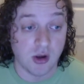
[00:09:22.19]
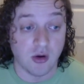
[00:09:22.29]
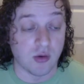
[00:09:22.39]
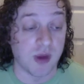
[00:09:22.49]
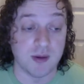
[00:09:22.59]

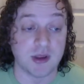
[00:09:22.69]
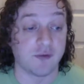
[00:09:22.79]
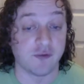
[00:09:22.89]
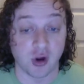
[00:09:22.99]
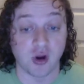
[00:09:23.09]
or maybe the
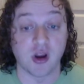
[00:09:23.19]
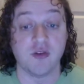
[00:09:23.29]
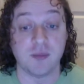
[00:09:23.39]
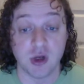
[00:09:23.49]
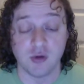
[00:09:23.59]
flurry of
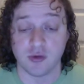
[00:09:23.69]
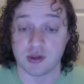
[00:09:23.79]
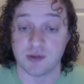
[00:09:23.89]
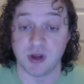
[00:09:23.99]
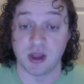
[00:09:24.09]
maneuvers
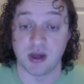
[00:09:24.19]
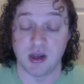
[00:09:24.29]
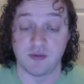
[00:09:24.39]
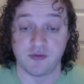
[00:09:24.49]
ability